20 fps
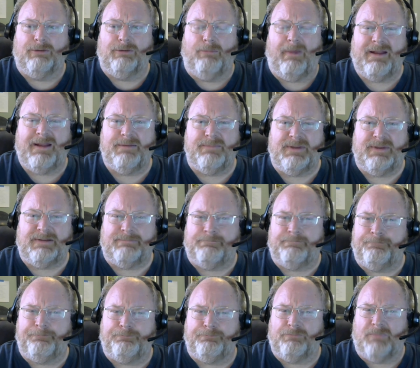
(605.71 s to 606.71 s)
it might have been
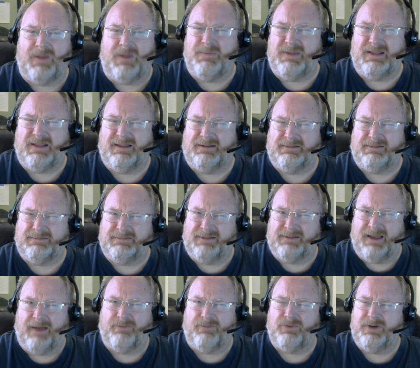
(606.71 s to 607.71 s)
maybe the
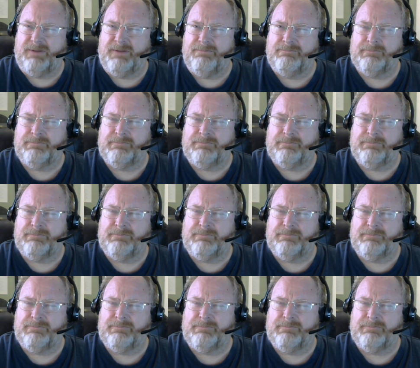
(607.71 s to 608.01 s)
covering.